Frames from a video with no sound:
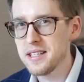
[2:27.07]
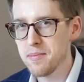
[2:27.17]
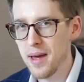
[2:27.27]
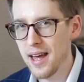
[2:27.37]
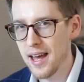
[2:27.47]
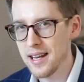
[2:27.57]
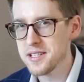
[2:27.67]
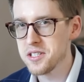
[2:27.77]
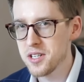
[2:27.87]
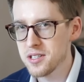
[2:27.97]
demand
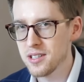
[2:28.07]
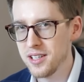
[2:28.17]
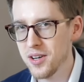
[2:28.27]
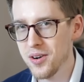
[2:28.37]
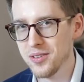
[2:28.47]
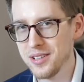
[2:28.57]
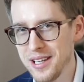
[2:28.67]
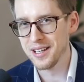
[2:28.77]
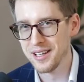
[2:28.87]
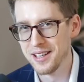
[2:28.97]
is certainly
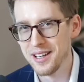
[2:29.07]
only